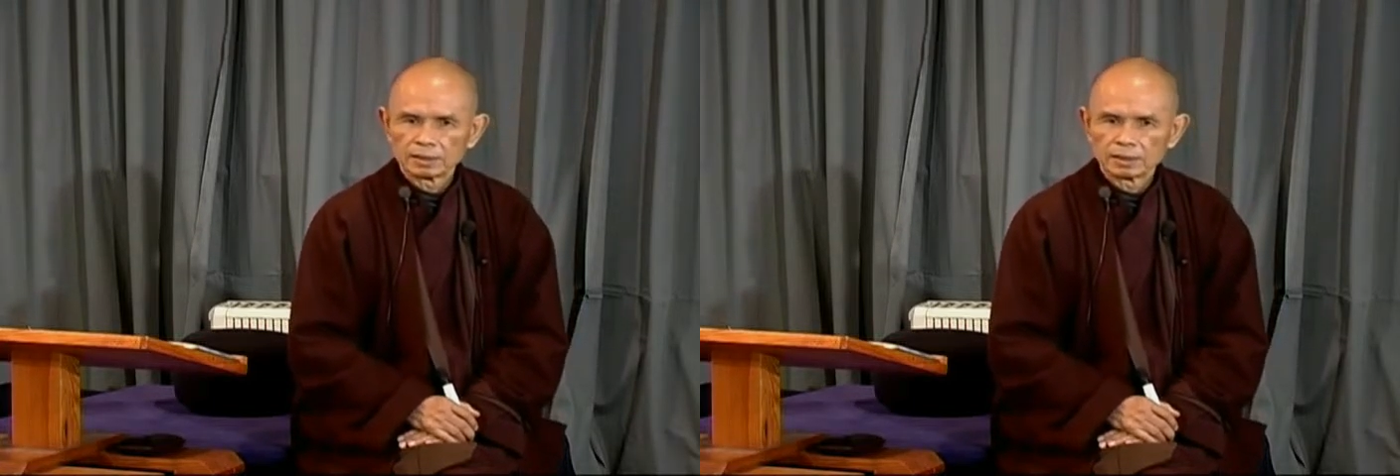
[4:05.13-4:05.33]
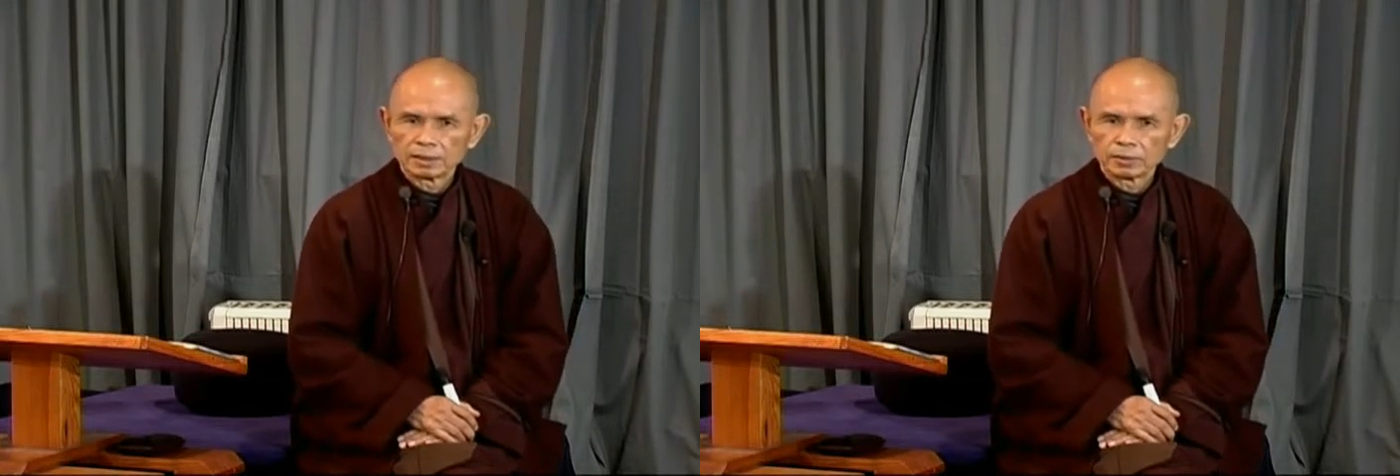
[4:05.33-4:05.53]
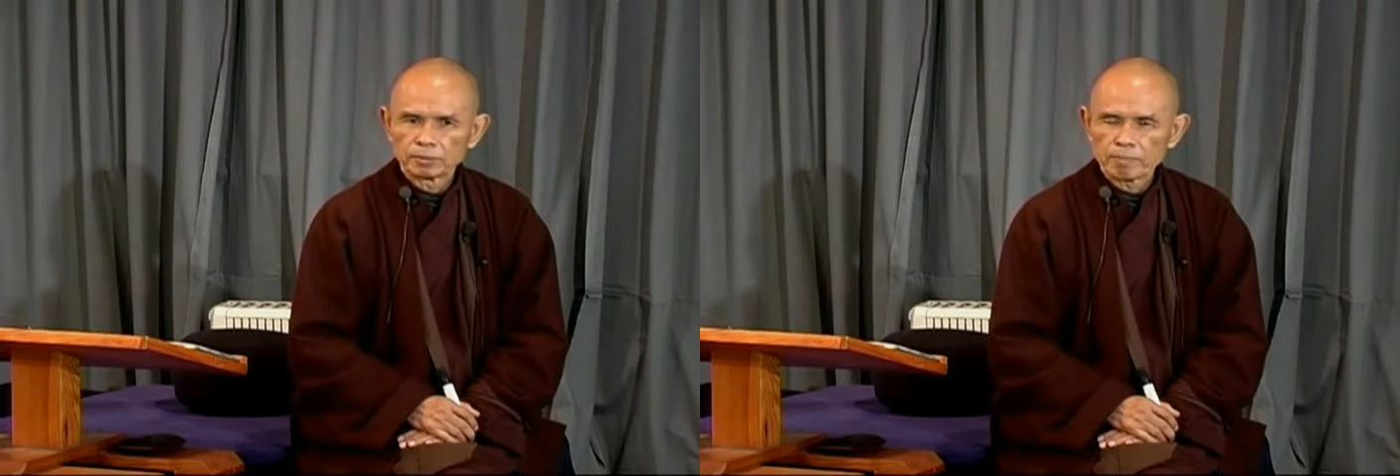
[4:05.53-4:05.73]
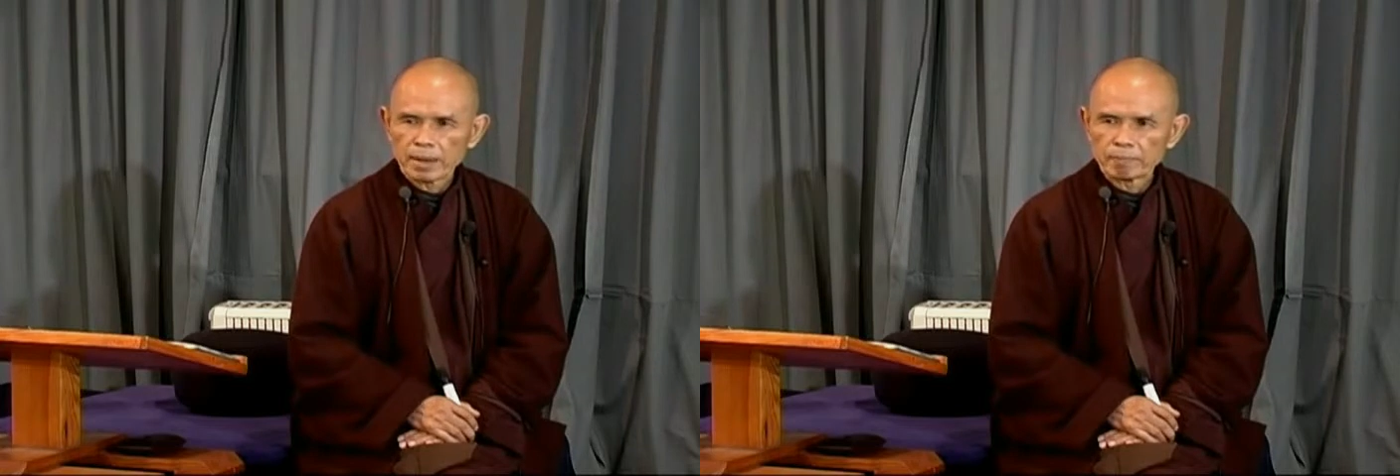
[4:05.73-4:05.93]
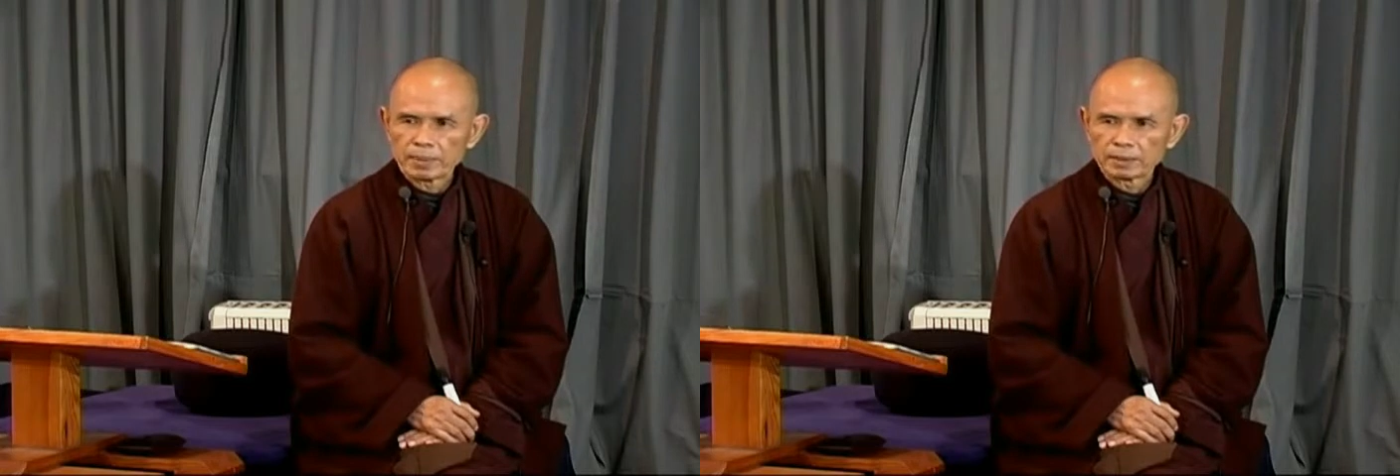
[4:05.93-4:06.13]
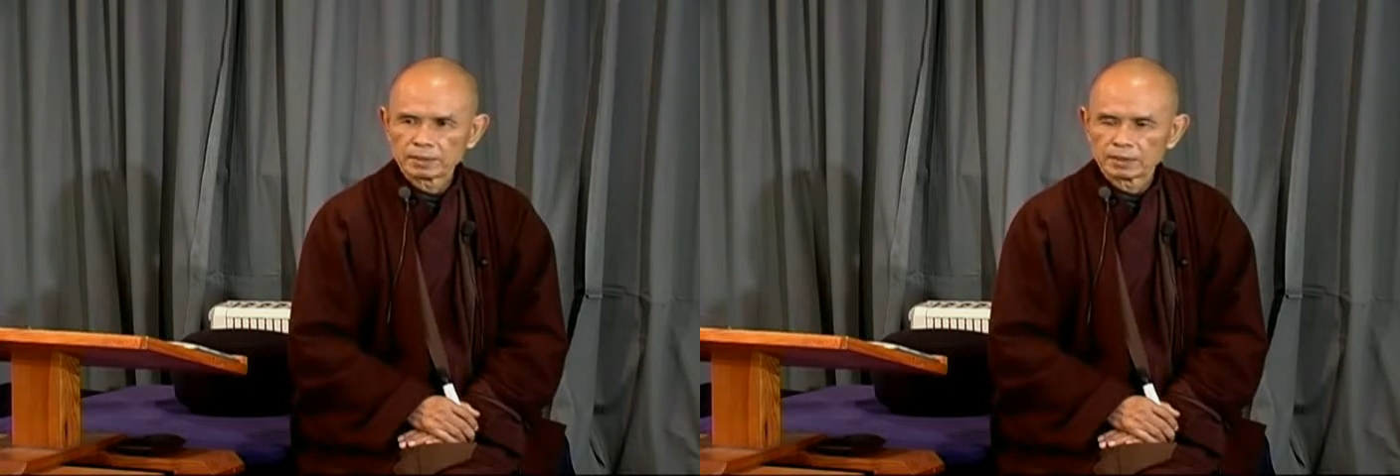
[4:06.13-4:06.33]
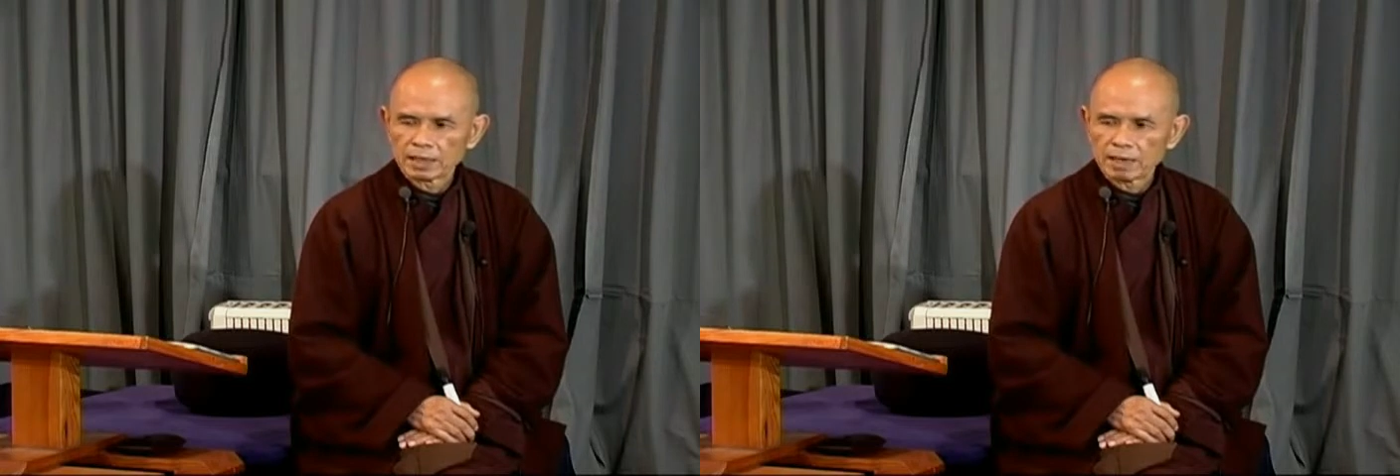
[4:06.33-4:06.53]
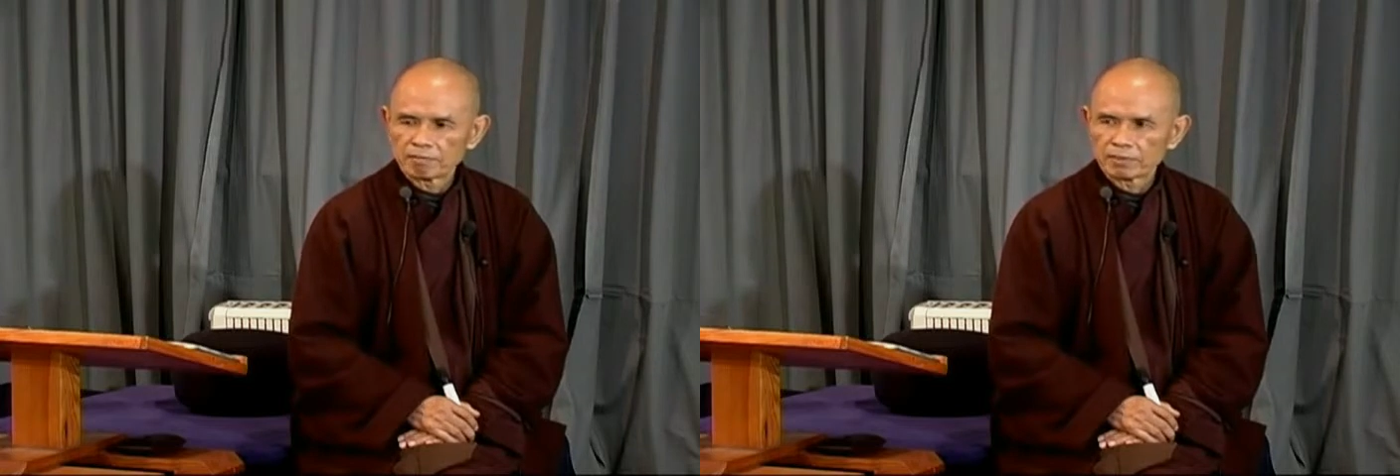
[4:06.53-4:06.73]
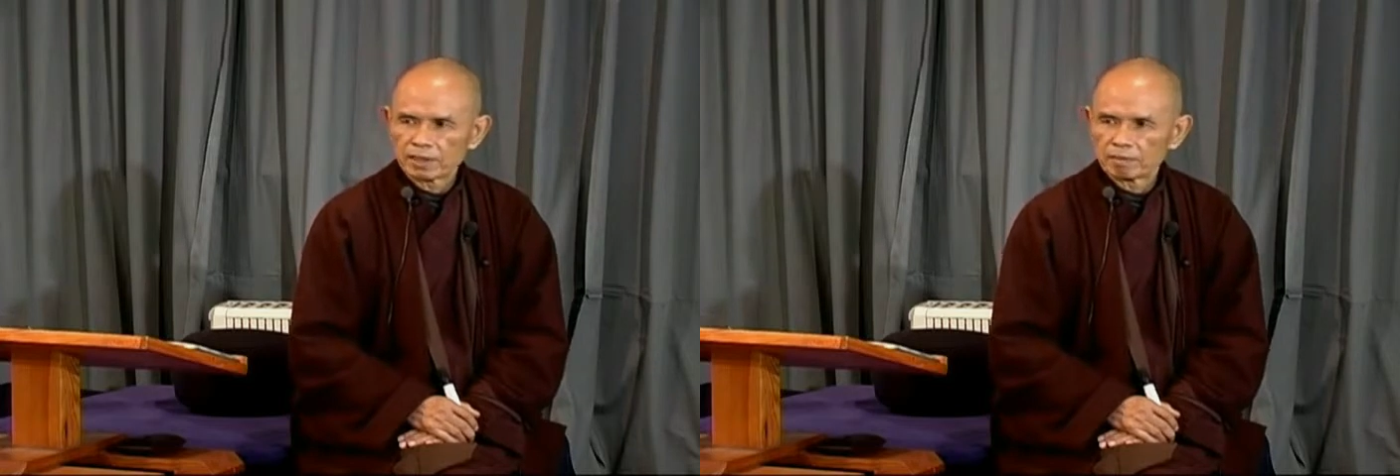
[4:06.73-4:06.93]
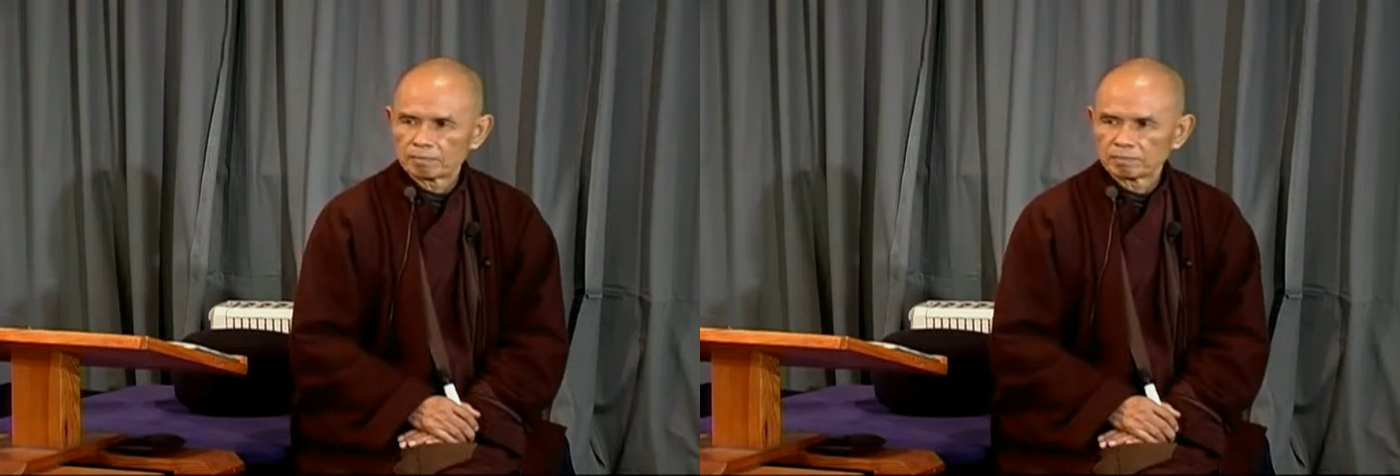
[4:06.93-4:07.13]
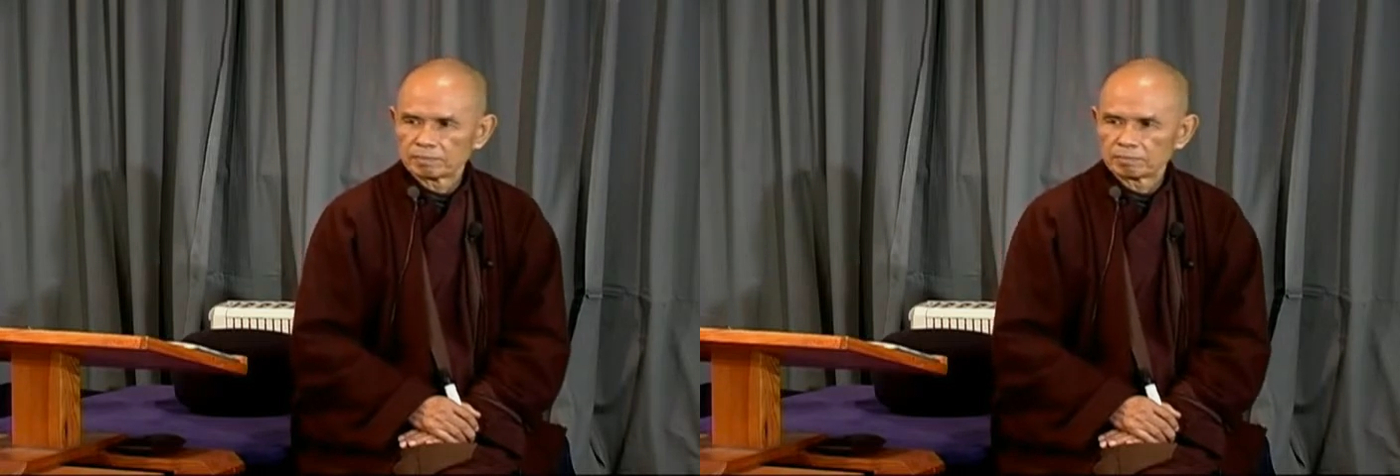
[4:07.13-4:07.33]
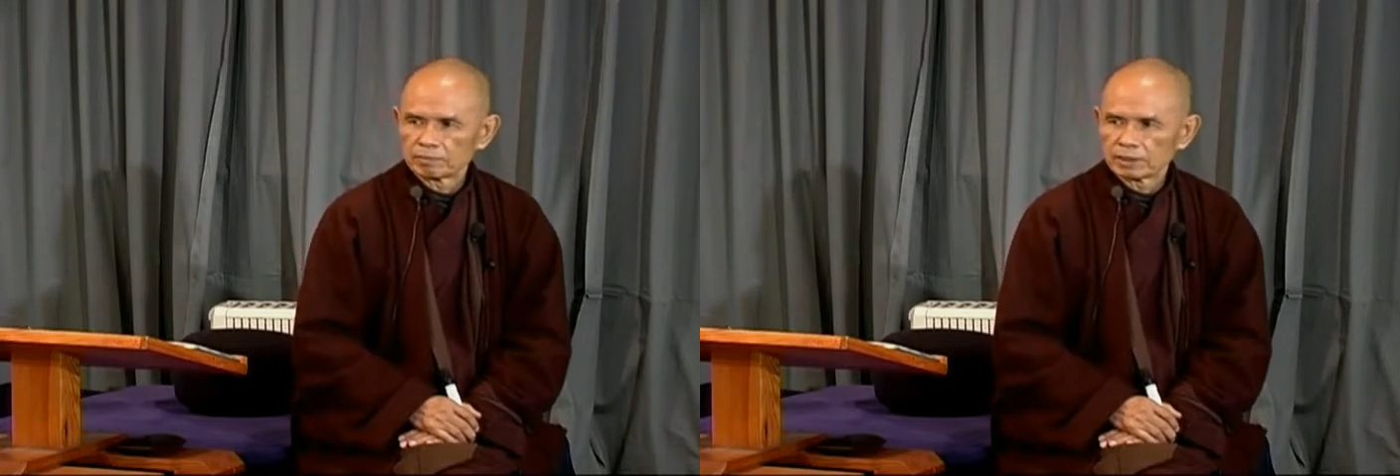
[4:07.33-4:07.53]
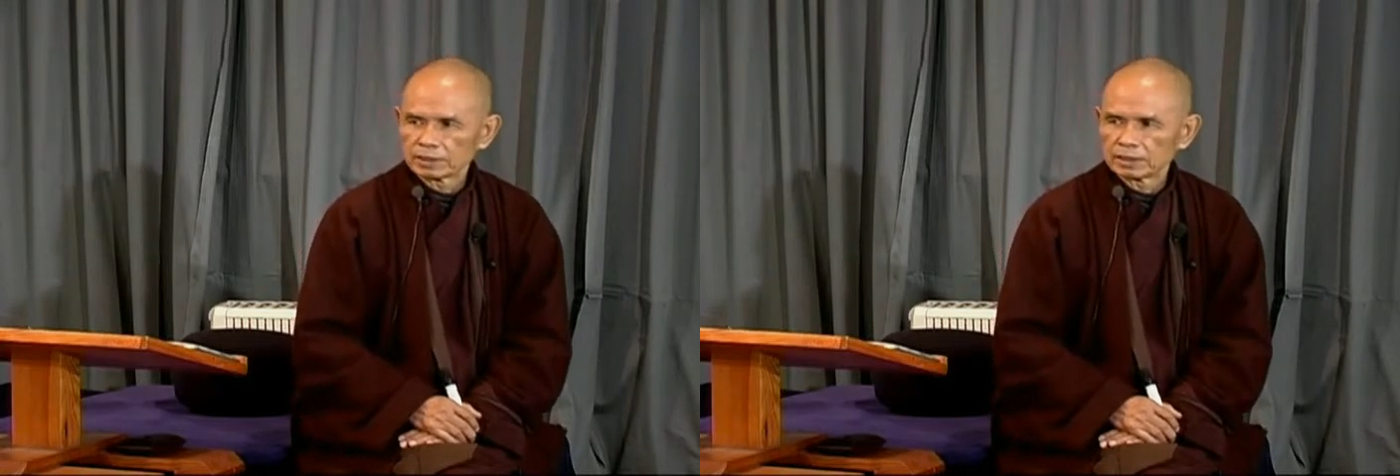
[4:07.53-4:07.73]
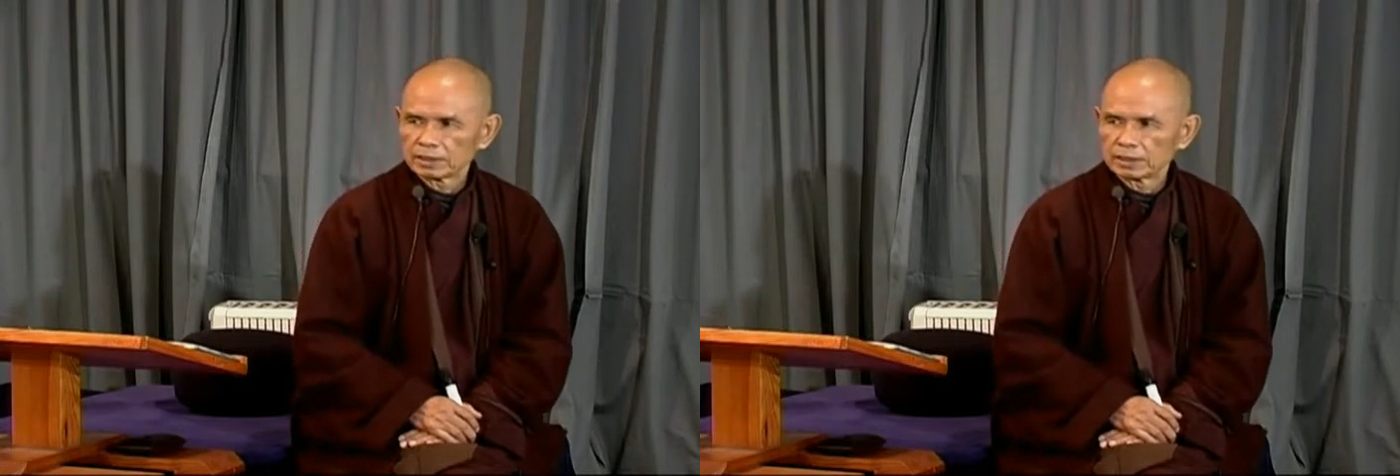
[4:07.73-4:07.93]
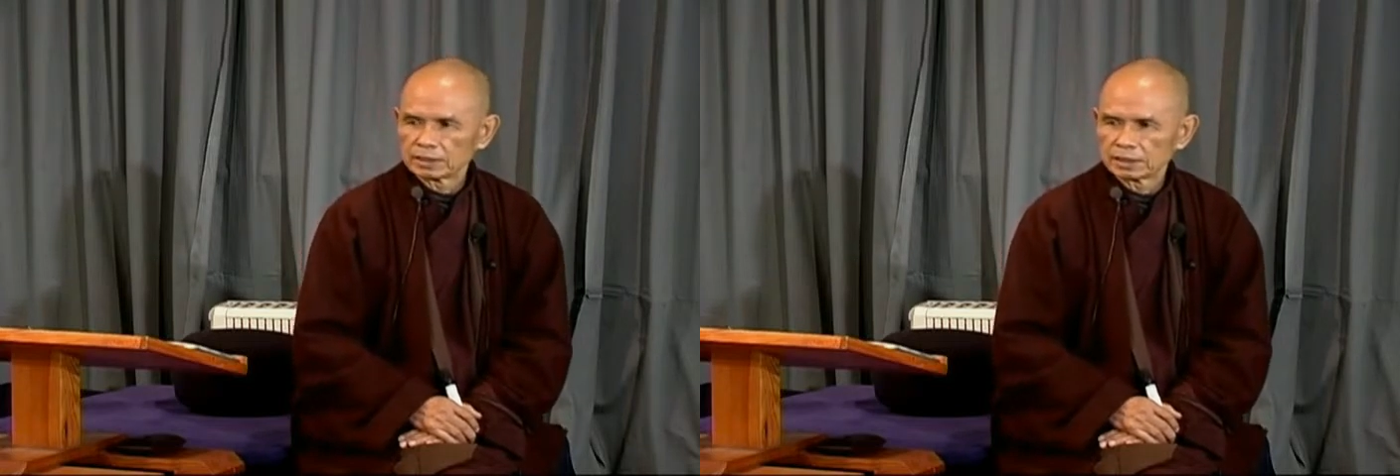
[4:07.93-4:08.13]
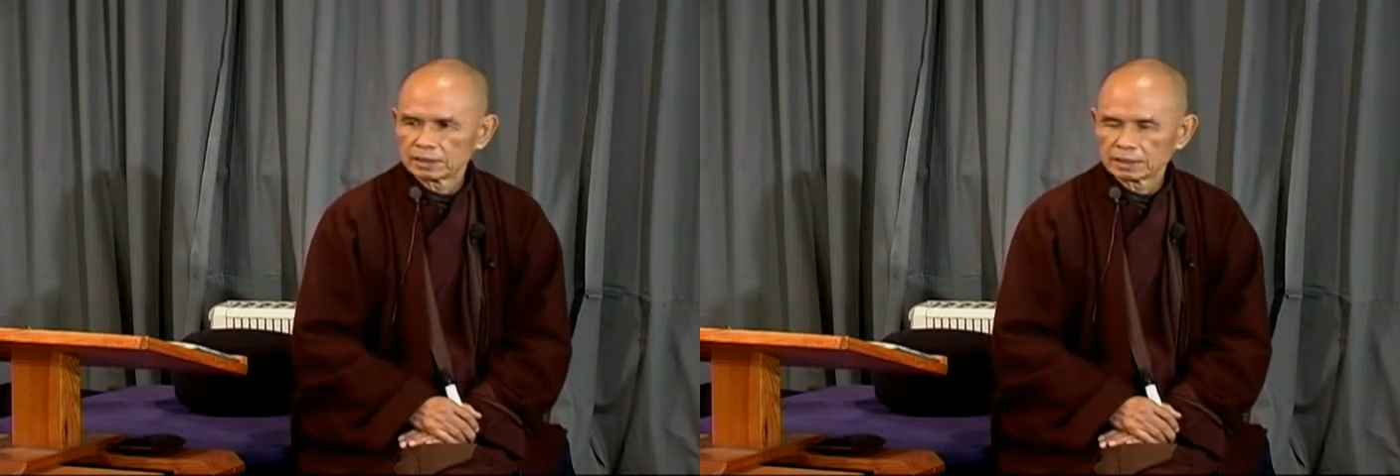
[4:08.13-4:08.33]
The roadmap does not come from Washington, D.C.